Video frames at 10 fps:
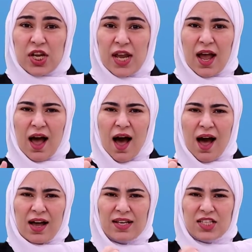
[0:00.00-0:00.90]

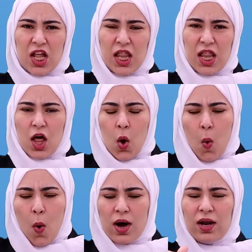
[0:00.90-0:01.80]
finished.
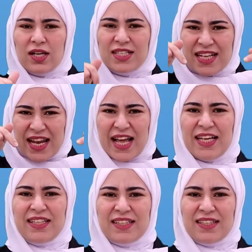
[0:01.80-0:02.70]
And the third
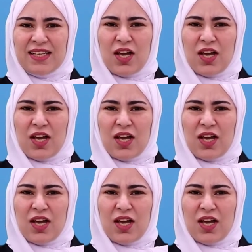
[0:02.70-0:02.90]
one is